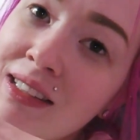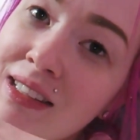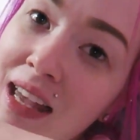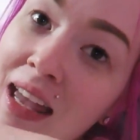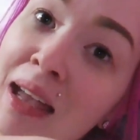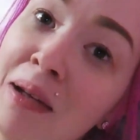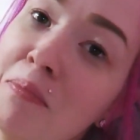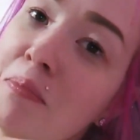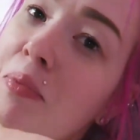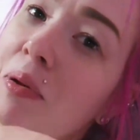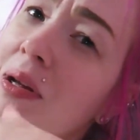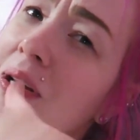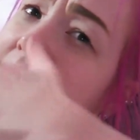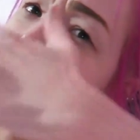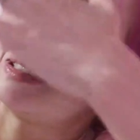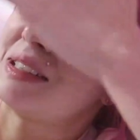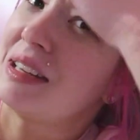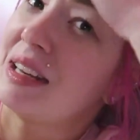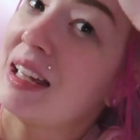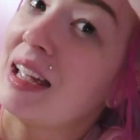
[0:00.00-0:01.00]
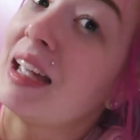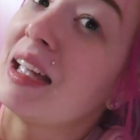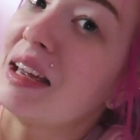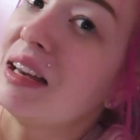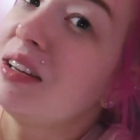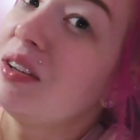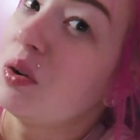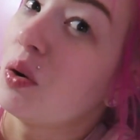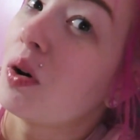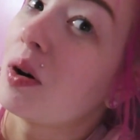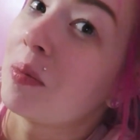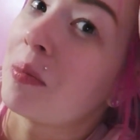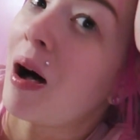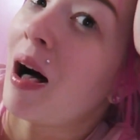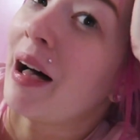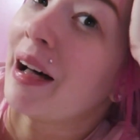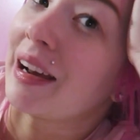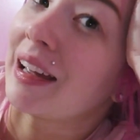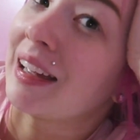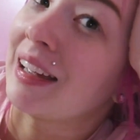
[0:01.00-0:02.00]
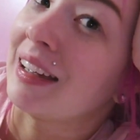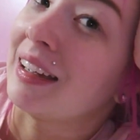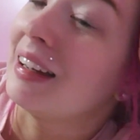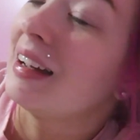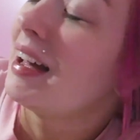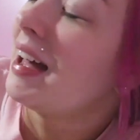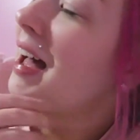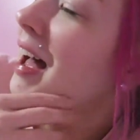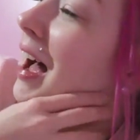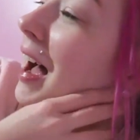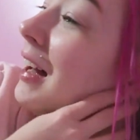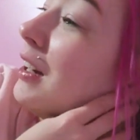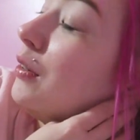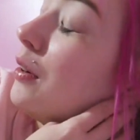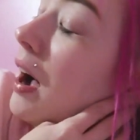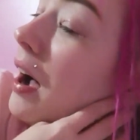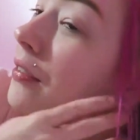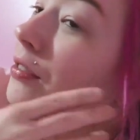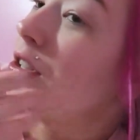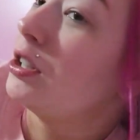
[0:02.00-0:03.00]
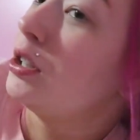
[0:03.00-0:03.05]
is implanted in your body, and you have